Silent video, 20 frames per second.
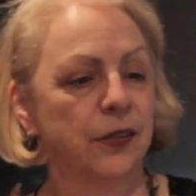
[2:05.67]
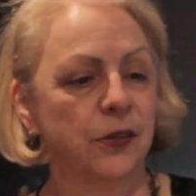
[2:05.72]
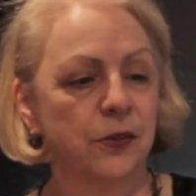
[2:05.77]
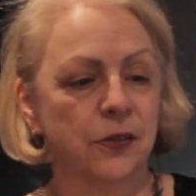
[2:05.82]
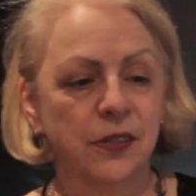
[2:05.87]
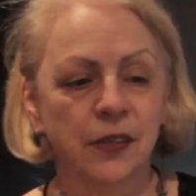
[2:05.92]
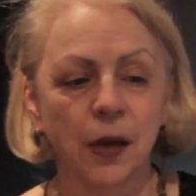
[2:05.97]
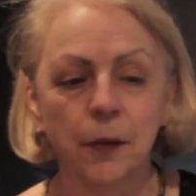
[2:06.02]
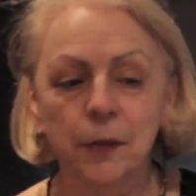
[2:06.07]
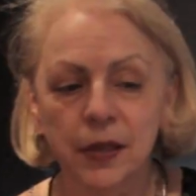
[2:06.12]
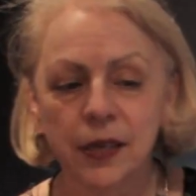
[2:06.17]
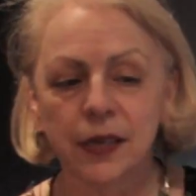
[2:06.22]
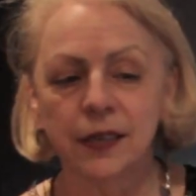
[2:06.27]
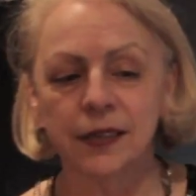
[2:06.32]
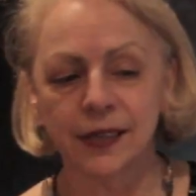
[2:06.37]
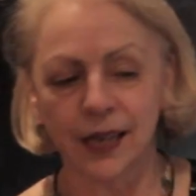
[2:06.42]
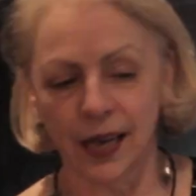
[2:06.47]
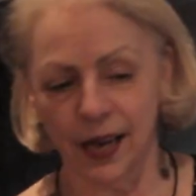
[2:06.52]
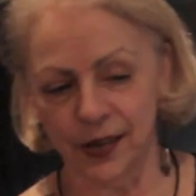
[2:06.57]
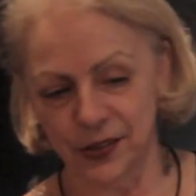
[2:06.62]
So some of the
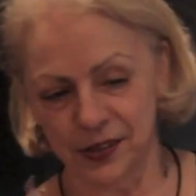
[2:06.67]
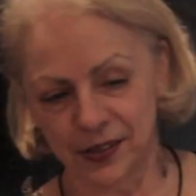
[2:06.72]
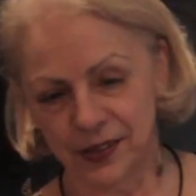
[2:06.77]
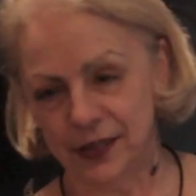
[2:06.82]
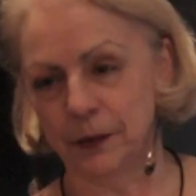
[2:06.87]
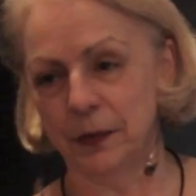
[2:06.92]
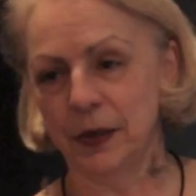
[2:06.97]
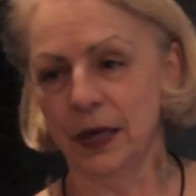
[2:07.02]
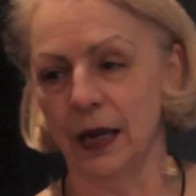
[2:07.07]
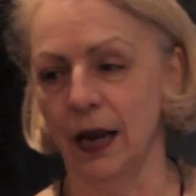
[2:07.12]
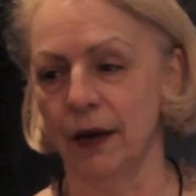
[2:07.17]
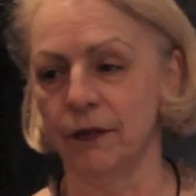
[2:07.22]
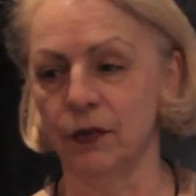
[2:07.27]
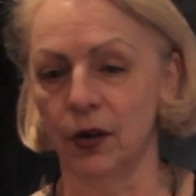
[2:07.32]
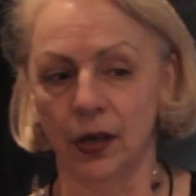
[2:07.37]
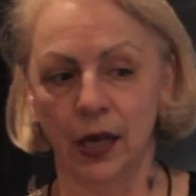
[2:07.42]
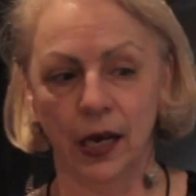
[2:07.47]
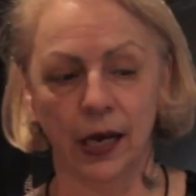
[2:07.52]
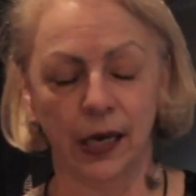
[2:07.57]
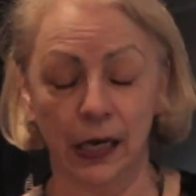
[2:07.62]
sketches that we have are
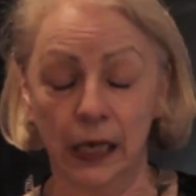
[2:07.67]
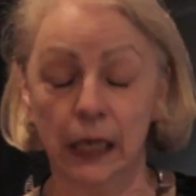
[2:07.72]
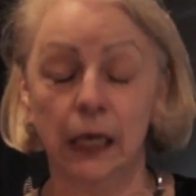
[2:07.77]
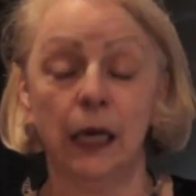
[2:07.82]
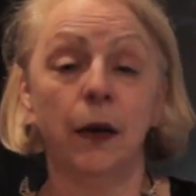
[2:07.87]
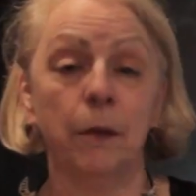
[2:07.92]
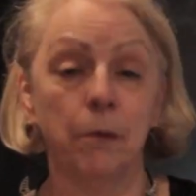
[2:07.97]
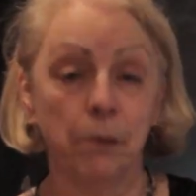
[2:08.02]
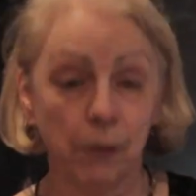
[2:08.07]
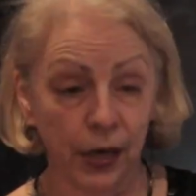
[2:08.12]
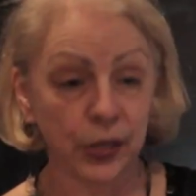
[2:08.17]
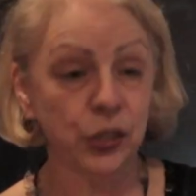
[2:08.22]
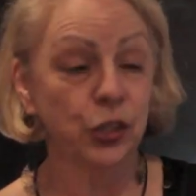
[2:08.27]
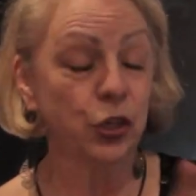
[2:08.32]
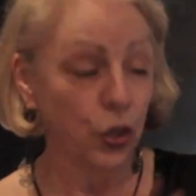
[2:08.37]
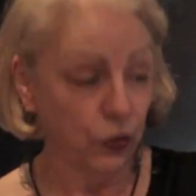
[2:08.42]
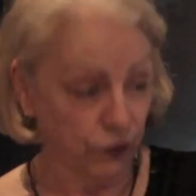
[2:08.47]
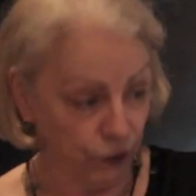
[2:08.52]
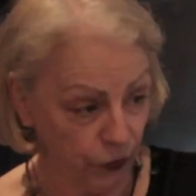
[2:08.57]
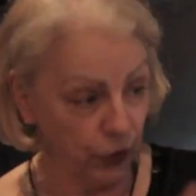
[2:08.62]
like much
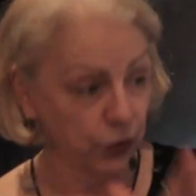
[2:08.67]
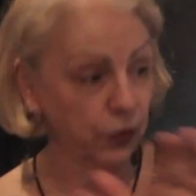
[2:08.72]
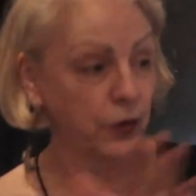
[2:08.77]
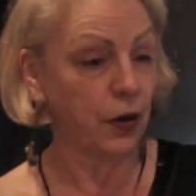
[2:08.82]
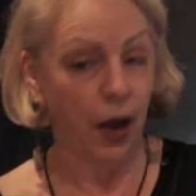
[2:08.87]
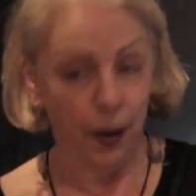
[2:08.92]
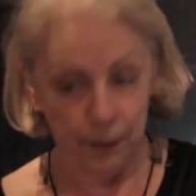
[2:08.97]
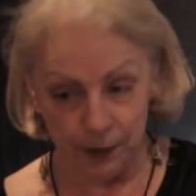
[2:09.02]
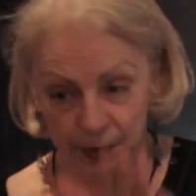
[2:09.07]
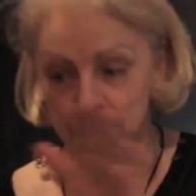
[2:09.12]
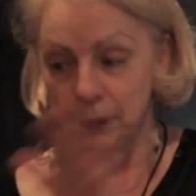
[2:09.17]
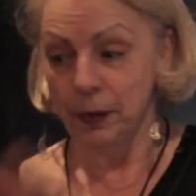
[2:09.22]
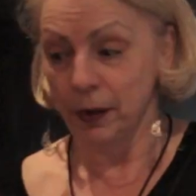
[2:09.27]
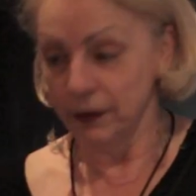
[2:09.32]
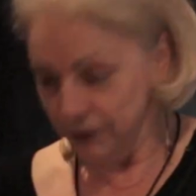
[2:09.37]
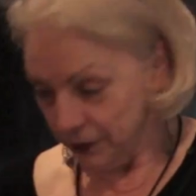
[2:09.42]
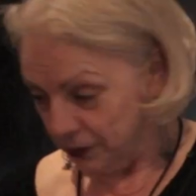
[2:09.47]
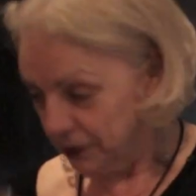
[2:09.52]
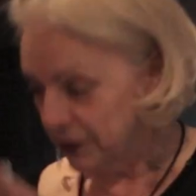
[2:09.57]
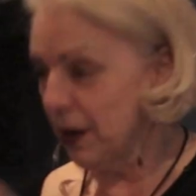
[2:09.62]
photocopied upon
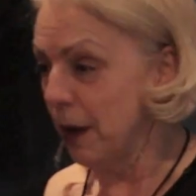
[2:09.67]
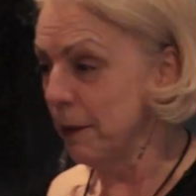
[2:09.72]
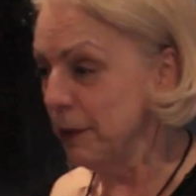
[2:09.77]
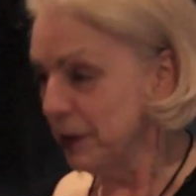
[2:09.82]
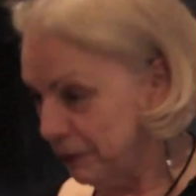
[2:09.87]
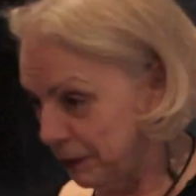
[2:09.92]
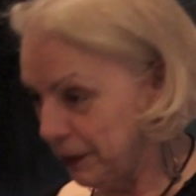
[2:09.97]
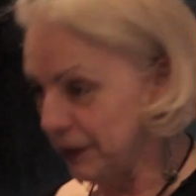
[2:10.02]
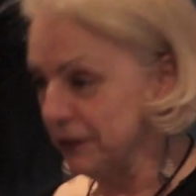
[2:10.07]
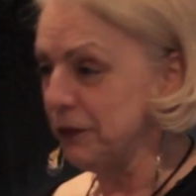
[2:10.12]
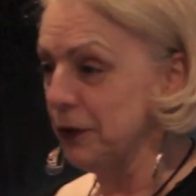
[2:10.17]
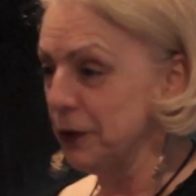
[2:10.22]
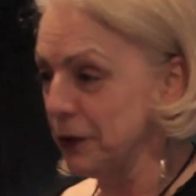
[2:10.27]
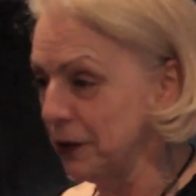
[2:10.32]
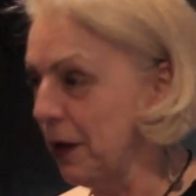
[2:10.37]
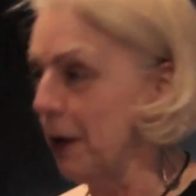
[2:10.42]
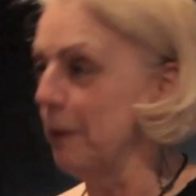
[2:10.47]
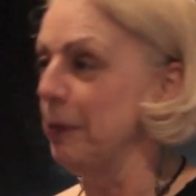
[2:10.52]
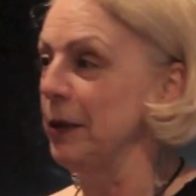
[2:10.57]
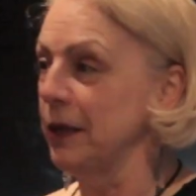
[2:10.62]
photocopied upon
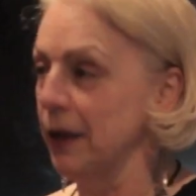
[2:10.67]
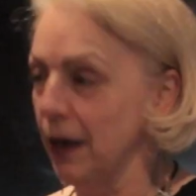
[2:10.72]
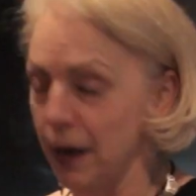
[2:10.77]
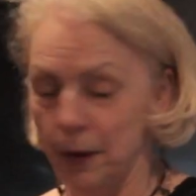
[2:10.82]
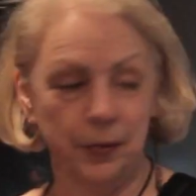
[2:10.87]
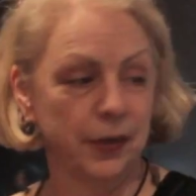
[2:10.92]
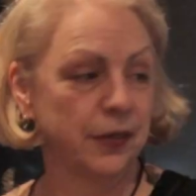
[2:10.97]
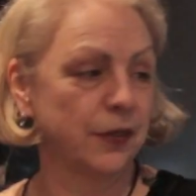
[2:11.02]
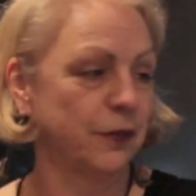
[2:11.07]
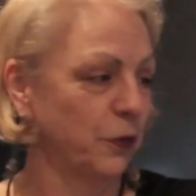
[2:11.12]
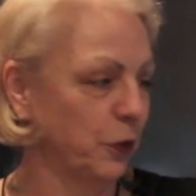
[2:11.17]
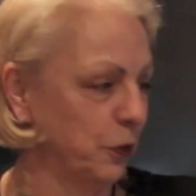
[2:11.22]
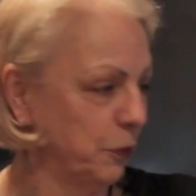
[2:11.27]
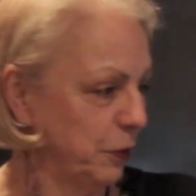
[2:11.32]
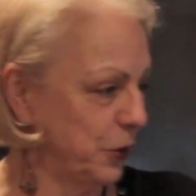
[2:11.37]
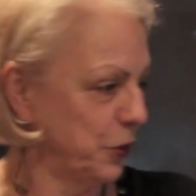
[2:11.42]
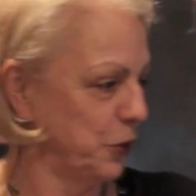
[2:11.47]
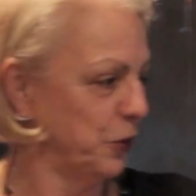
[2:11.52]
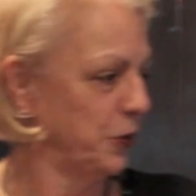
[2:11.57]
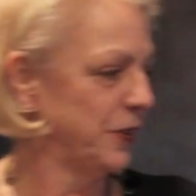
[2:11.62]
photocopied copies of her
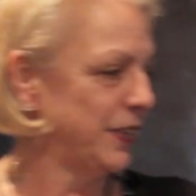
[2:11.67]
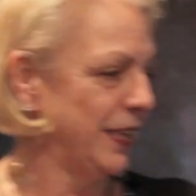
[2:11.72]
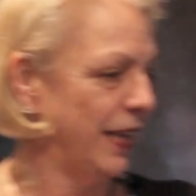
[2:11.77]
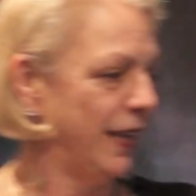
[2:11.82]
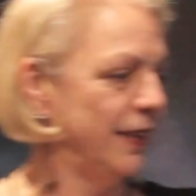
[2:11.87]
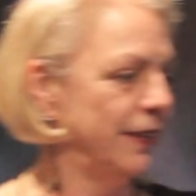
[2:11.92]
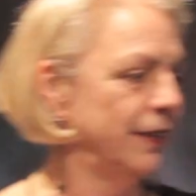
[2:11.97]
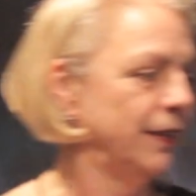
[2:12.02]
originals, and